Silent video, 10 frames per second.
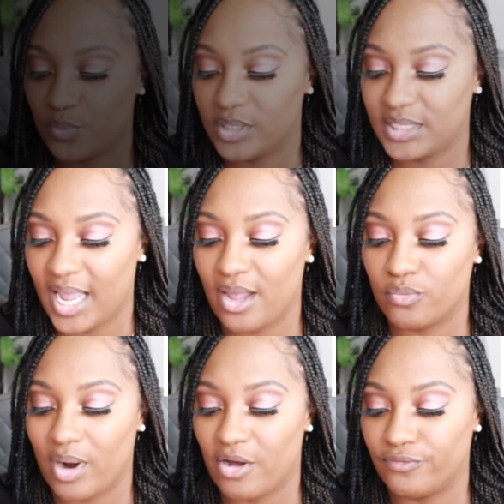was a
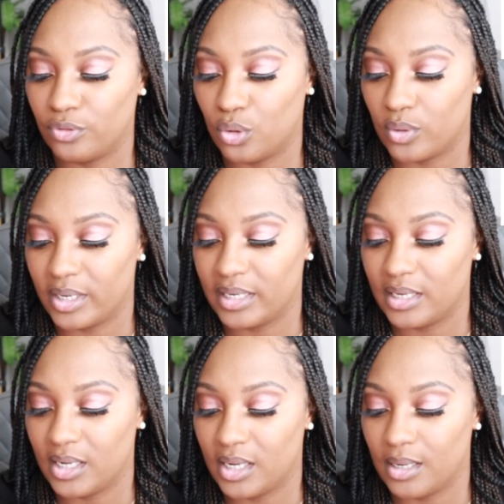Ralph Lauren
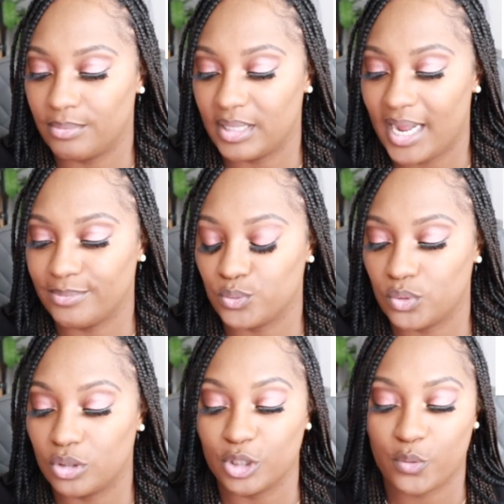lamb's
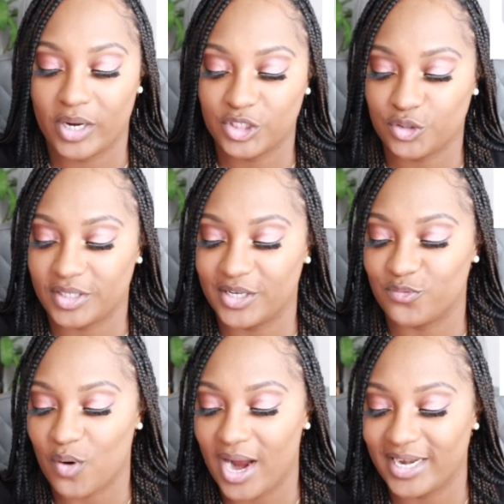wool
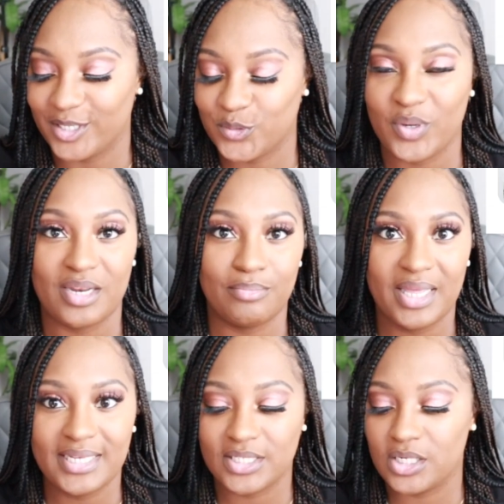equestrian riding tweed
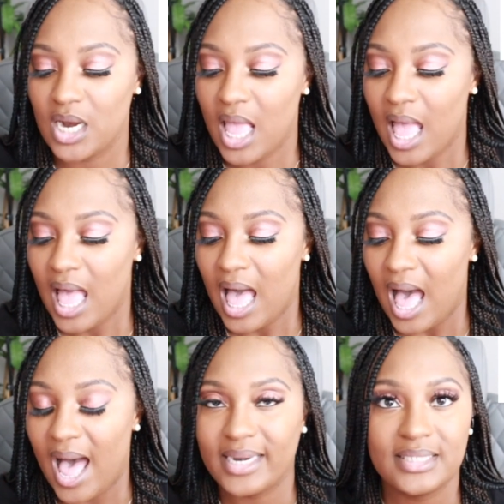blazer.
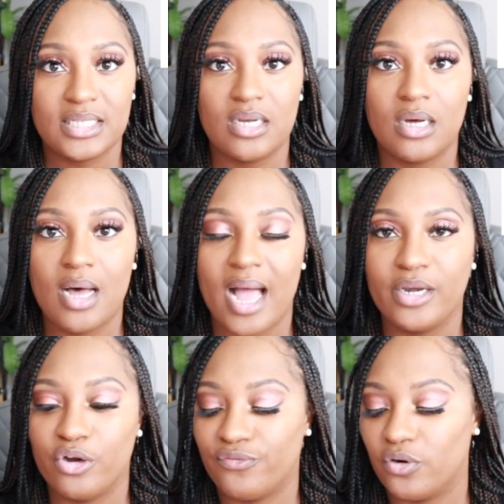Honestly, y'all, I
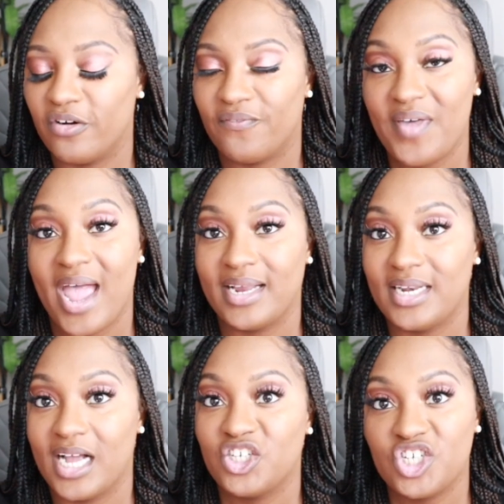know for a fact
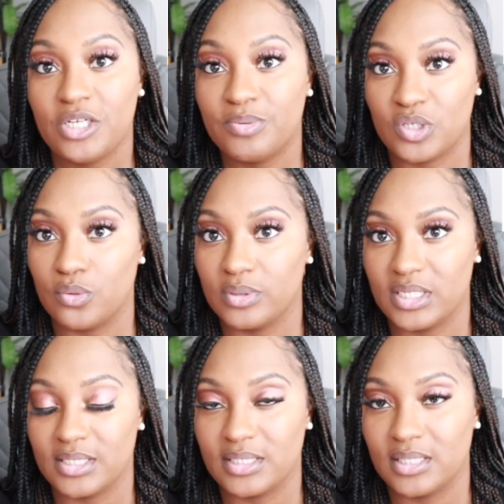I cheap sold
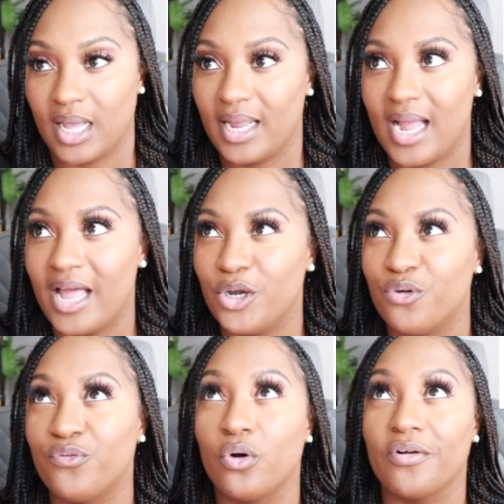this. Like, I know
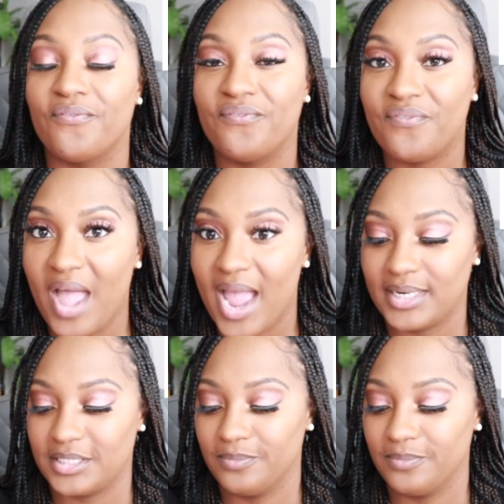for a fact.